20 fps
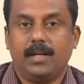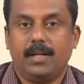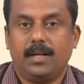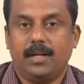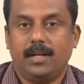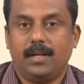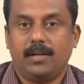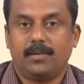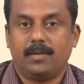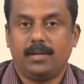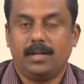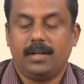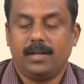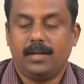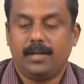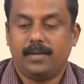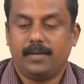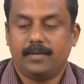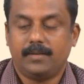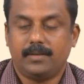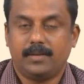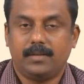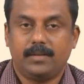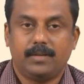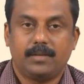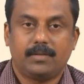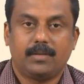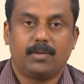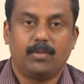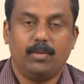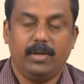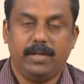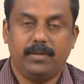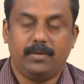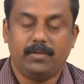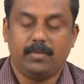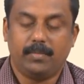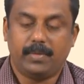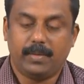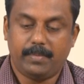uh, uh, cooling
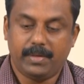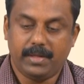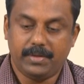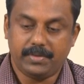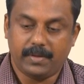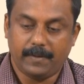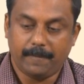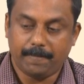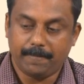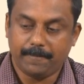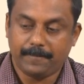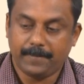to room temperature.